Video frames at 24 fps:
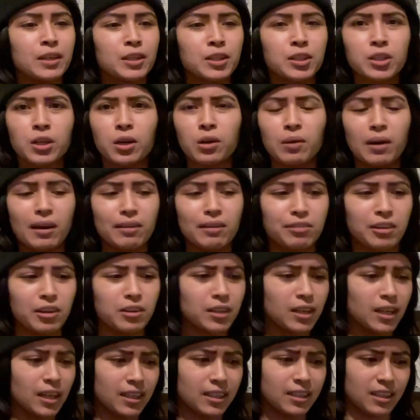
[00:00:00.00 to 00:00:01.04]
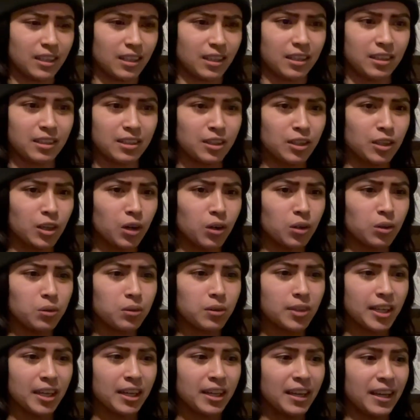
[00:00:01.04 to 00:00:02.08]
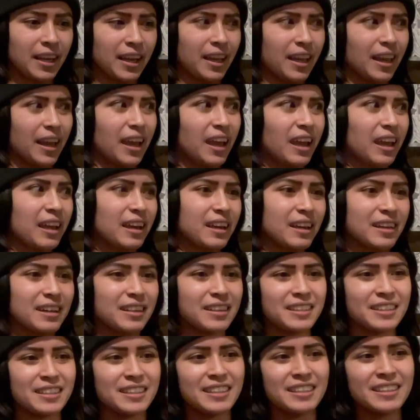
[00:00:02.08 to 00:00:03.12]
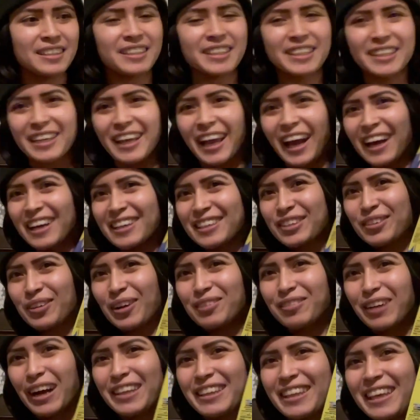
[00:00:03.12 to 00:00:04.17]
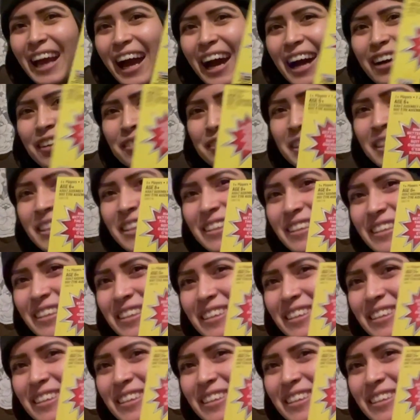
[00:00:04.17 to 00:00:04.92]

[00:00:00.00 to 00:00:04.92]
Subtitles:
So I found it at Indigo, and yeah, so I finally have it.